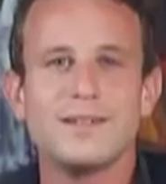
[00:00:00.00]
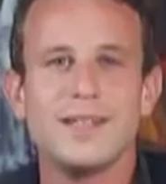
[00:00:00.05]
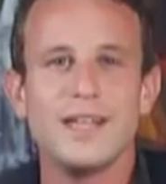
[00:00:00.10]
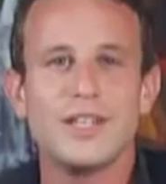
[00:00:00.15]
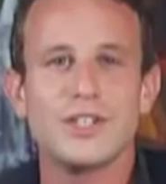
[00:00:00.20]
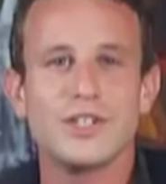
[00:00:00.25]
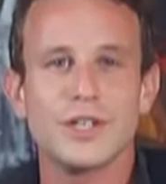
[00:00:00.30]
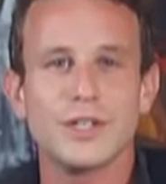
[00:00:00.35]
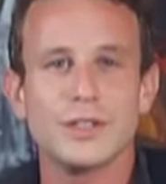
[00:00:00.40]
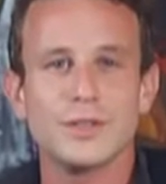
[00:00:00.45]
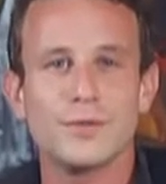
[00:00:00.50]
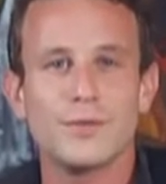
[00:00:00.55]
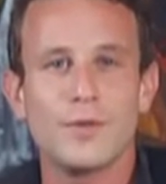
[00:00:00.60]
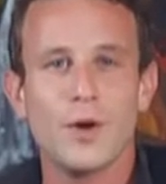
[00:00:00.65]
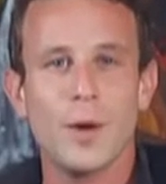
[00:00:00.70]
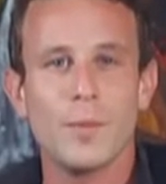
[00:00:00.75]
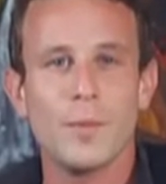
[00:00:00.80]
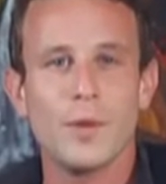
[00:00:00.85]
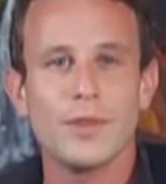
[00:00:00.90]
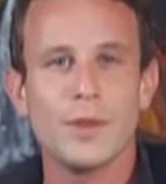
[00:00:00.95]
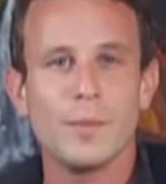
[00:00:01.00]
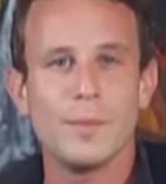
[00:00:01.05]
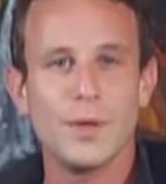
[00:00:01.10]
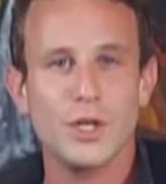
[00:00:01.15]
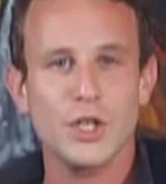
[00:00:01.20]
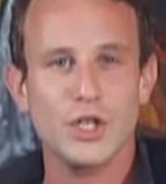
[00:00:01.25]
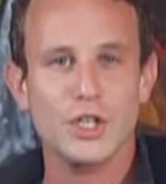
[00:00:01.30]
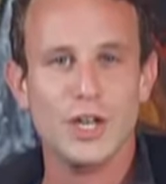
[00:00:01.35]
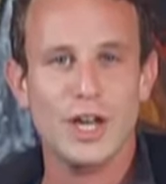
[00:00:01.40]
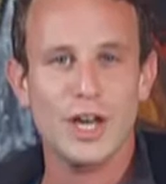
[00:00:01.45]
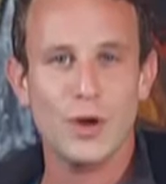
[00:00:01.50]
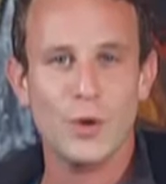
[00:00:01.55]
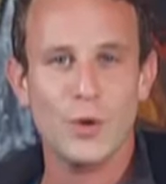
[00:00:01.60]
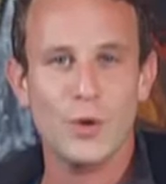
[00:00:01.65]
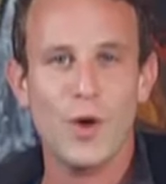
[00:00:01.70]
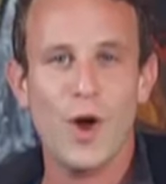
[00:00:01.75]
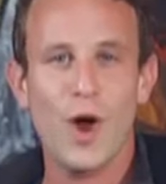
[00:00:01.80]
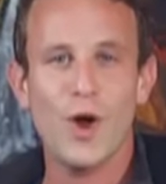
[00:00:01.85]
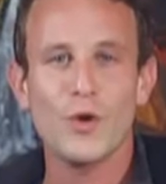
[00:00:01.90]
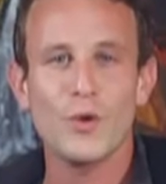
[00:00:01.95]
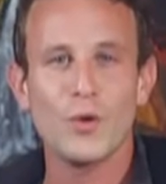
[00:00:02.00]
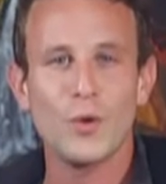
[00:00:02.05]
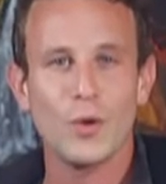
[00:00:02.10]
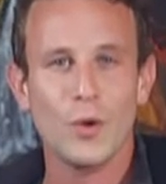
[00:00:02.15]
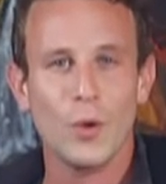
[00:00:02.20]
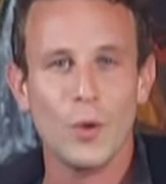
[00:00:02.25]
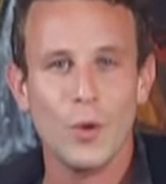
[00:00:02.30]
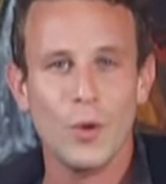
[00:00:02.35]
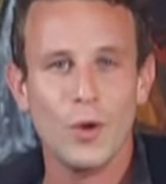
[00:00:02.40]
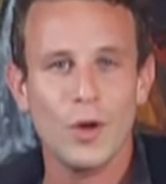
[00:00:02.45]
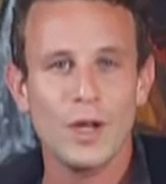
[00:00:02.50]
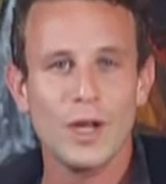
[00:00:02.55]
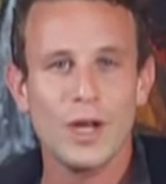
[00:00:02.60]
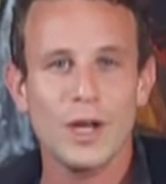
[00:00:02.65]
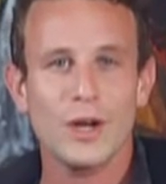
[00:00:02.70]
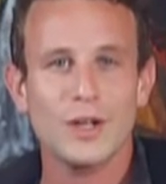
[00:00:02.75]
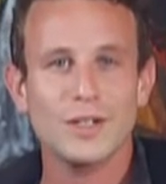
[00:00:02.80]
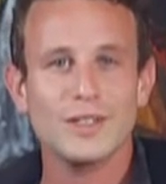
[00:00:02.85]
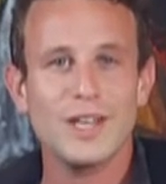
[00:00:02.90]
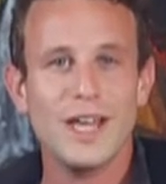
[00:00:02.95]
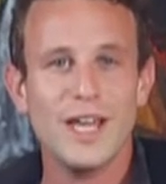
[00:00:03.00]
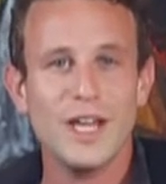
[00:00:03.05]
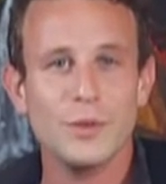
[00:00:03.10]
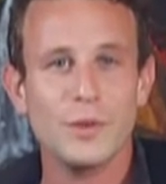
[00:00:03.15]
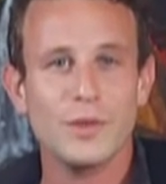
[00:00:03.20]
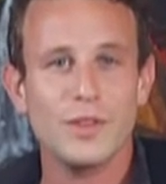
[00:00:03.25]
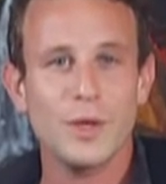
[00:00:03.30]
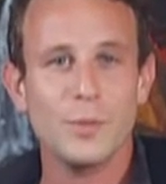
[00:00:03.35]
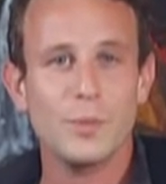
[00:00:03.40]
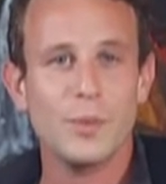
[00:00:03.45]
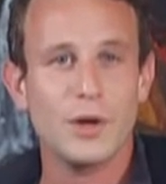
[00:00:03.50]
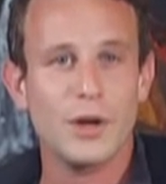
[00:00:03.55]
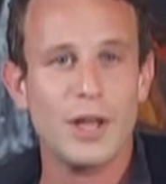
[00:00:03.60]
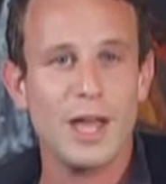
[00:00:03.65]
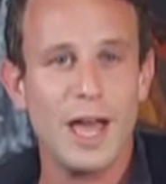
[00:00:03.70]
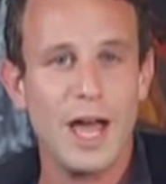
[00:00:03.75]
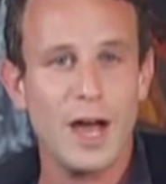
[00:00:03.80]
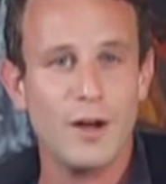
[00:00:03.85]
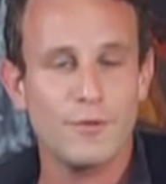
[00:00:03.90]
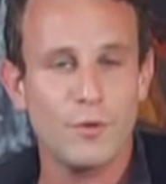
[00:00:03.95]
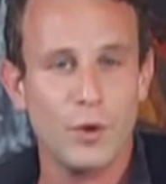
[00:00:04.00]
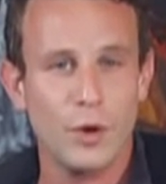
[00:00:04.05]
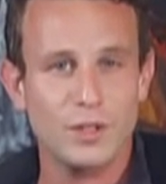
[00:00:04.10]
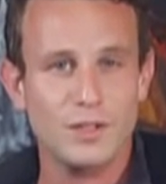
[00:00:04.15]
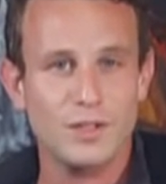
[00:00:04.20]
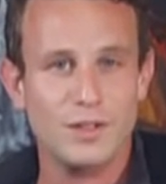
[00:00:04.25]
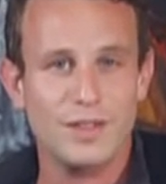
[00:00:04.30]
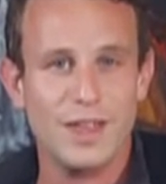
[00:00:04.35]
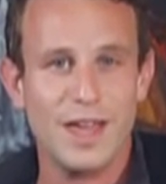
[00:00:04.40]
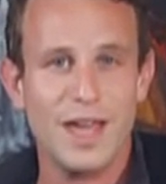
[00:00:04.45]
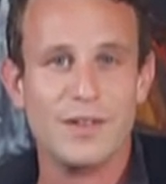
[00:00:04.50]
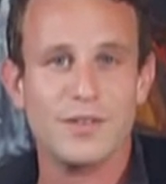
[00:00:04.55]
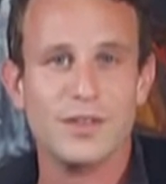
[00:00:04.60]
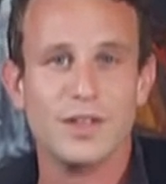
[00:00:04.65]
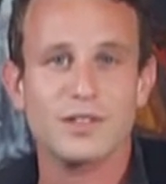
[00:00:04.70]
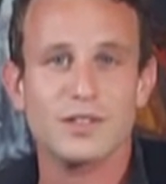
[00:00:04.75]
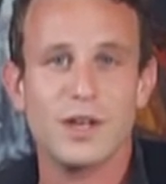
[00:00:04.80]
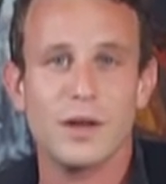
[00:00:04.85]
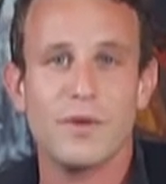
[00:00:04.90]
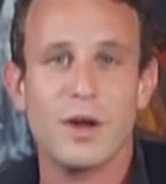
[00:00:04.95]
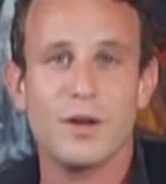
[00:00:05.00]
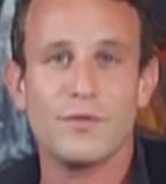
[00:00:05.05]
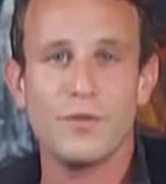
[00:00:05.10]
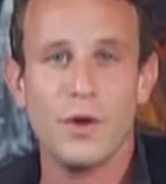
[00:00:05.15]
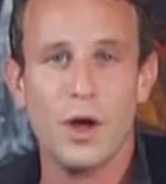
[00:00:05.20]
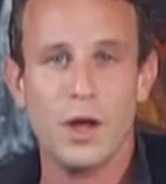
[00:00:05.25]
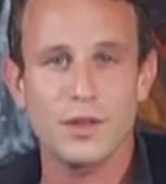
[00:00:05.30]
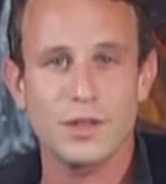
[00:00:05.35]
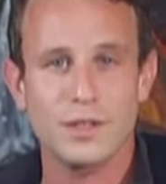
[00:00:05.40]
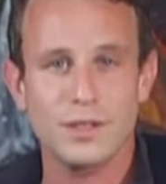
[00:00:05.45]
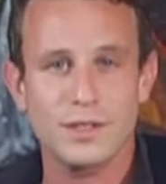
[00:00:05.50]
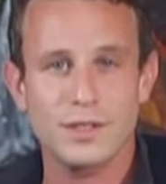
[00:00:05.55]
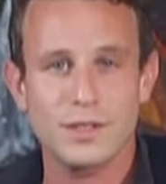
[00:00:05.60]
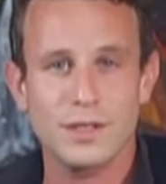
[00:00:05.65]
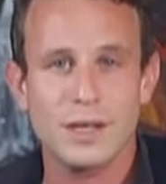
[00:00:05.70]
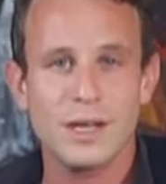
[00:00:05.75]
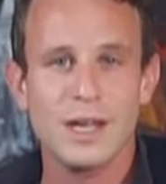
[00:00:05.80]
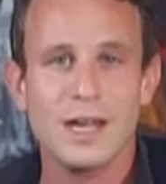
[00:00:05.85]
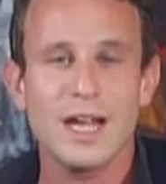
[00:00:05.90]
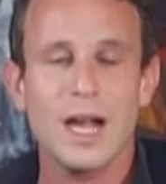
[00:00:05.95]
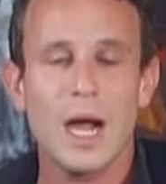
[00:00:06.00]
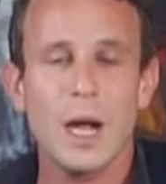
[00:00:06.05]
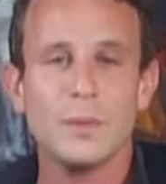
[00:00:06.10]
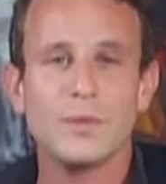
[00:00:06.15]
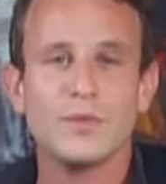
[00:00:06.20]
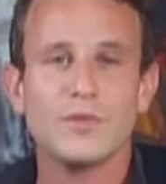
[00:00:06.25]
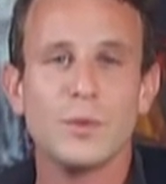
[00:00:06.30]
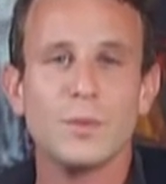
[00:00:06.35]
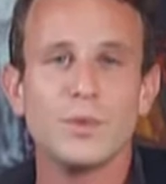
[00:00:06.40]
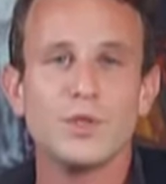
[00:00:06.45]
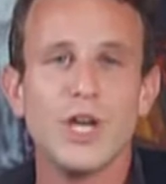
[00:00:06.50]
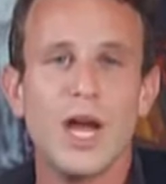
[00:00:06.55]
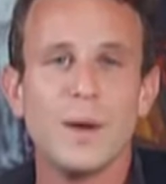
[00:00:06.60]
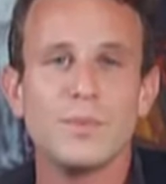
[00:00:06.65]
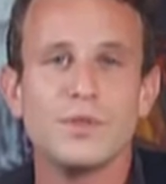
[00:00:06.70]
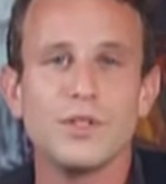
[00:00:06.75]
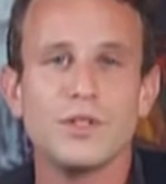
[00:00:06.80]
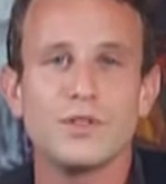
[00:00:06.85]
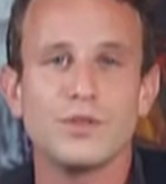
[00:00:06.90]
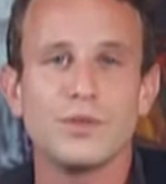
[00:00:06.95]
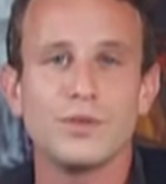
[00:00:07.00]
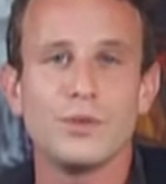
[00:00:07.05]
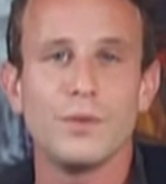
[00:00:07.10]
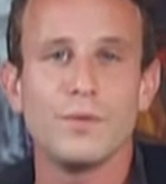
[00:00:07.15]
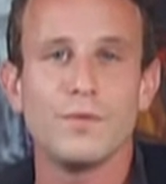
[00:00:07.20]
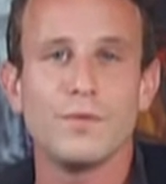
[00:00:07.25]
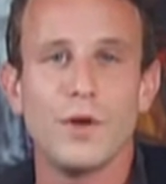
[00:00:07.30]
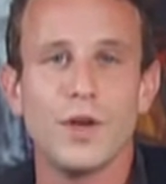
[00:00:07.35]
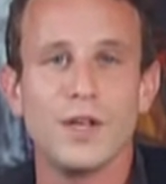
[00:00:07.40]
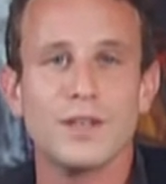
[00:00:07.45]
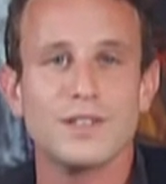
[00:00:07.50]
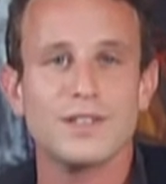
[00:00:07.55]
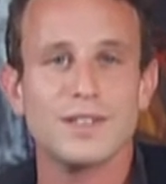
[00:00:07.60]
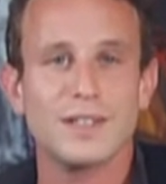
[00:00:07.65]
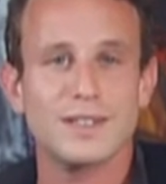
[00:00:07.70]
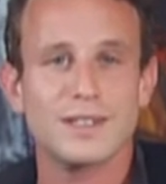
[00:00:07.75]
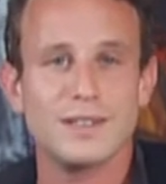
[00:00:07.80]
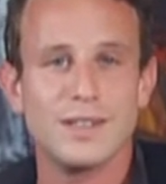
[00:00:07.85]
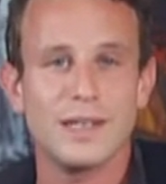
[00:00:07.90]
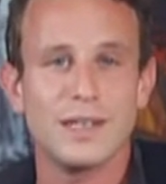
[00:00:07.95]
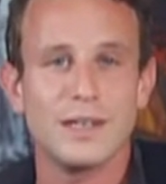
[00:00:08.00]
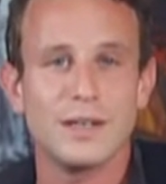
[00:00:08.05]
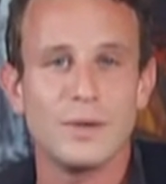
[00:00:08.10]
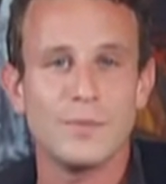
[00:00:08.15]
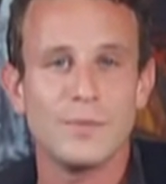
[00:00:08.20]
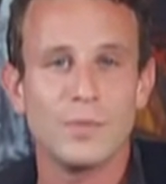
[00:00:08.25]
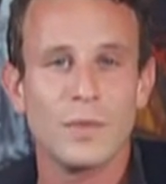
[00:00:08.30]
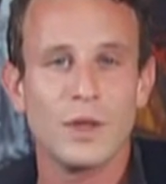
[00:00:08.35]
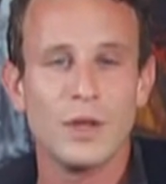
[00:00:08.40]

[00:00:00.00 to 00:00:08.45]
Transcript: teachings from the Mishnah or oral law contained within Pirkei Avot, the ethics of our fathers, comes from chapter 2, verse 16,